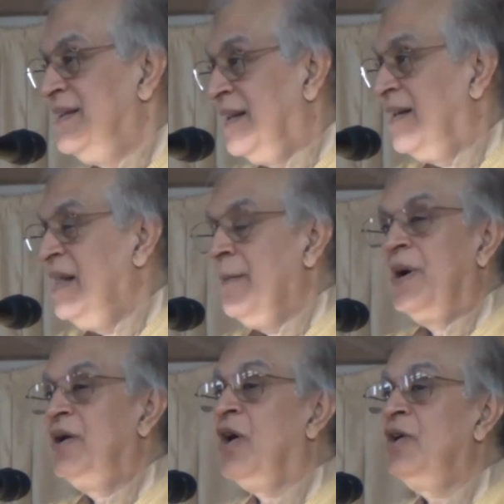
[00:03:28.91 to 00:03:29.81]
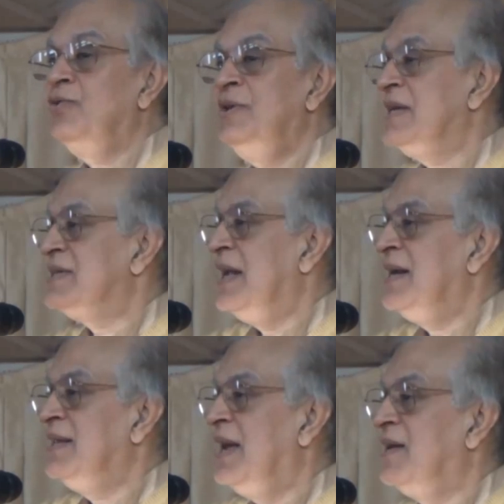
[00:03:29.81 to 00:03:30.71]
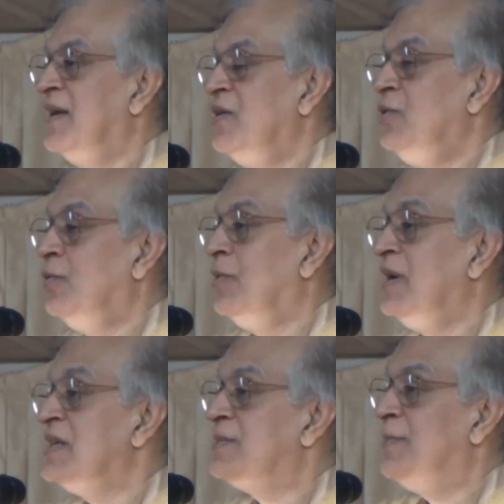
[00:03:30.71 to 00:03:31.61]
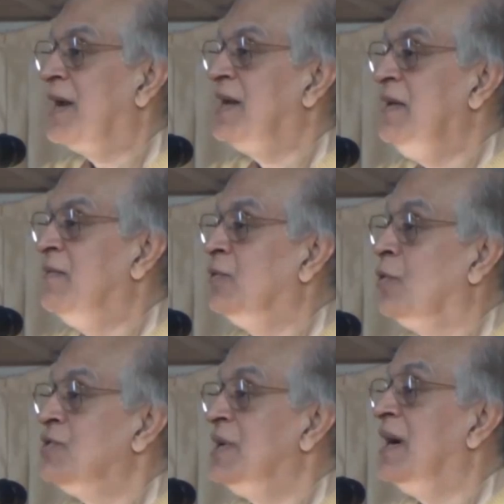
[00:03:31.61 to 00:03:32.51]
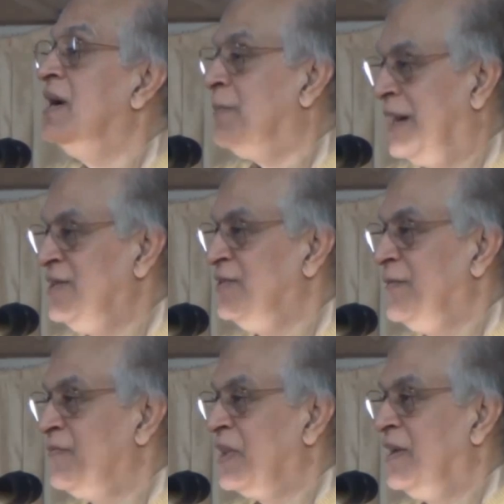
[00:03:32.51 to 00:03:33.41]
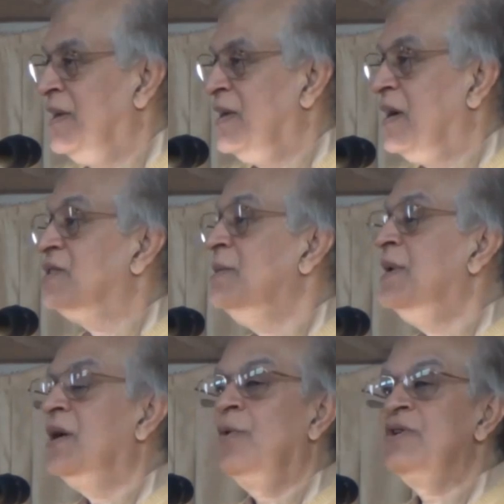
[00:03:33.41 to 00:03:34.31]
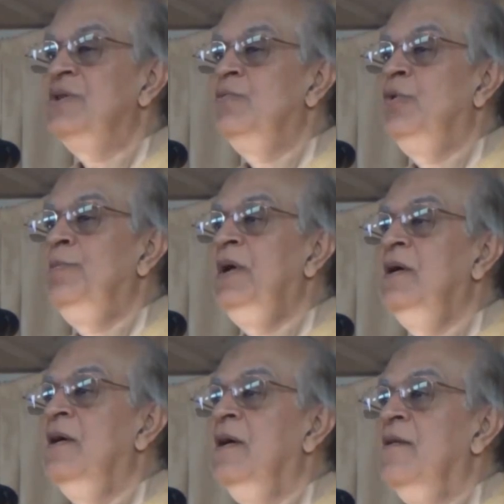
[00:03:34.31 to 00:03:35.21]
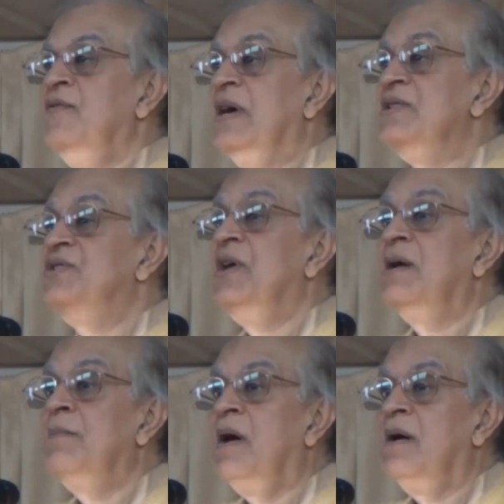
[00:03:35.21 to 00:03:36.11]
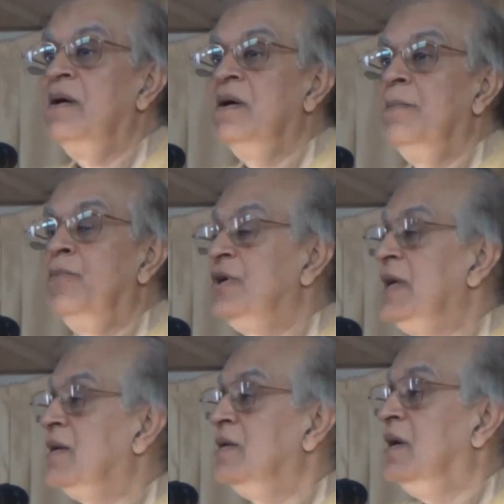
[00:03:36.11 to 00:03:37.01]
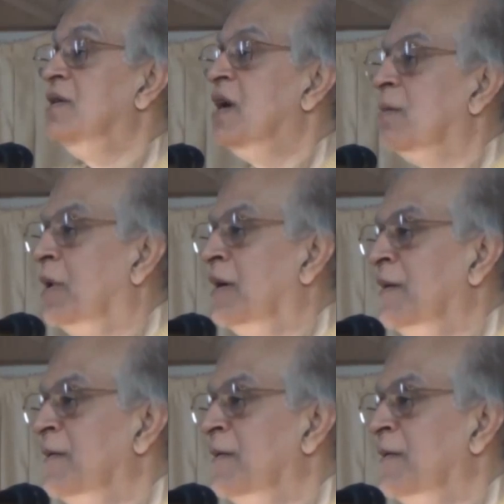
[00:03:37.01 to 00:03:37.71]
yeah, but not to the extent that you respect even those that undermine you. A similar question would be, does dharma protect adharma?